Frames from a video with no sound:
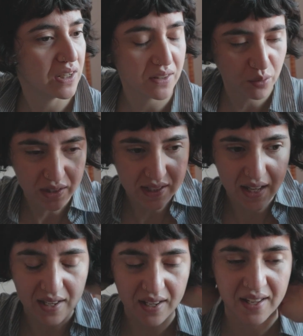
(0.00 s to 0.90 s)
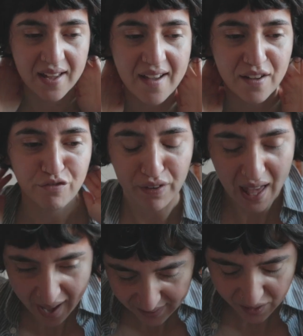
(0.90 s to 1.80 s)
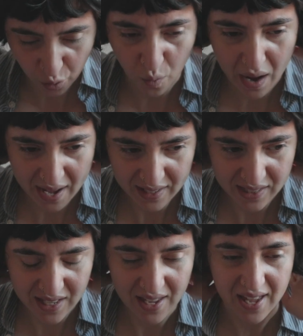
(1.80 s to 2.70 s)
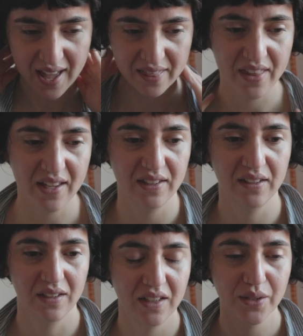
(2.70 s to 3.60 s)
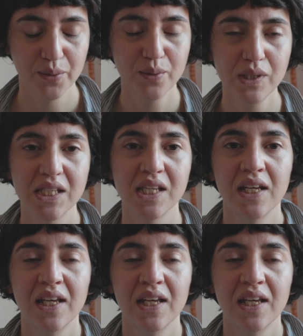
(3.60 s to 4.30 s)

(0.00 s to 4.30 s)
It was like flat and waxy and then loose.